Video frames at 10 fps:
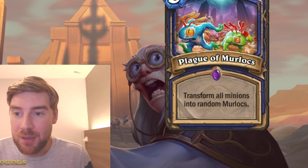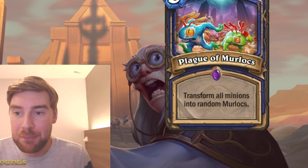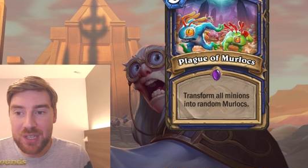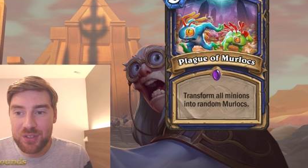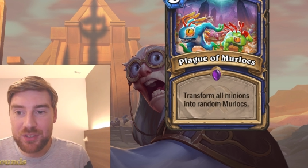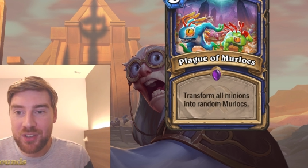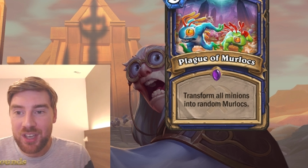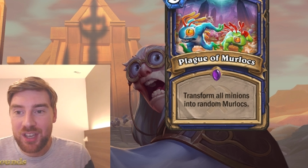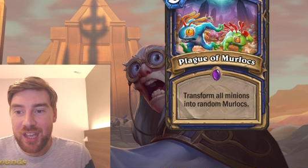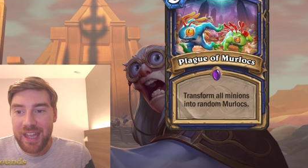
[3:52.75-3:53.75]
because
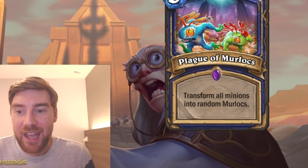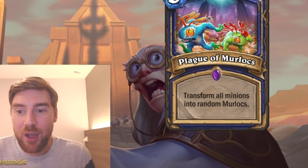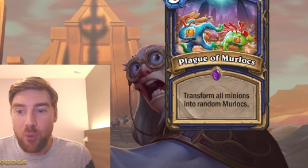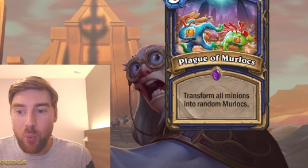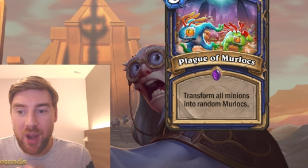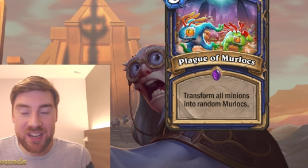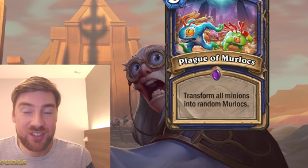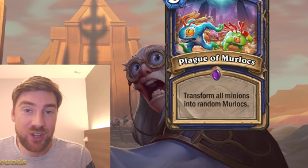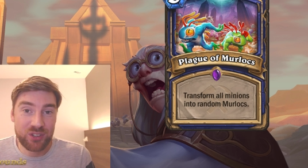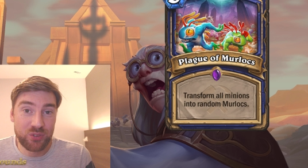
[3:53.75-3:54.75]
when it
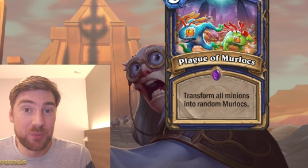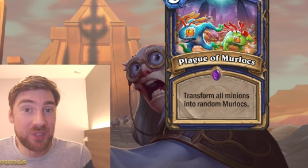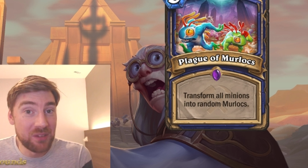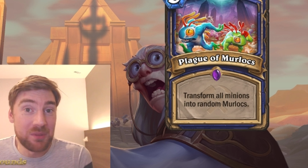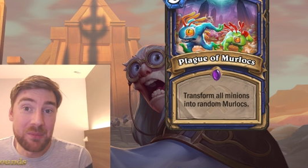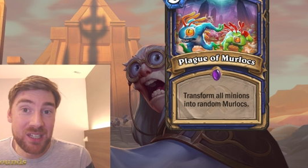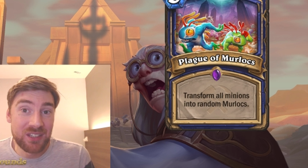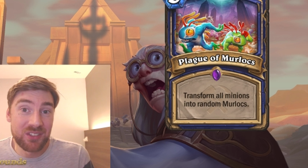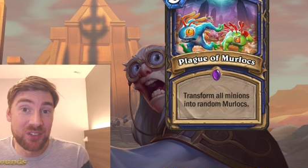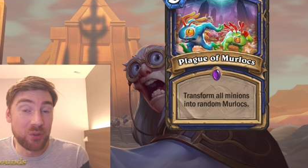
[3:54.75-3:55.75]
transforms enemy
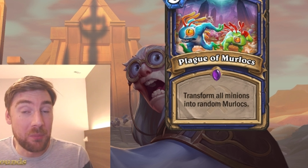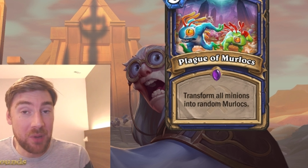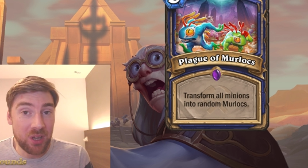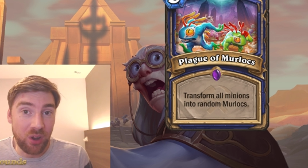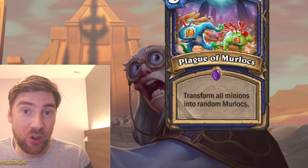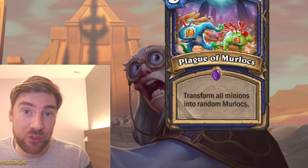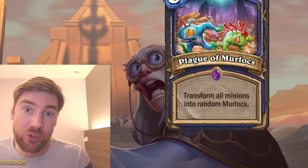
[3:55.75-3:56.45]
minions into a Murloc,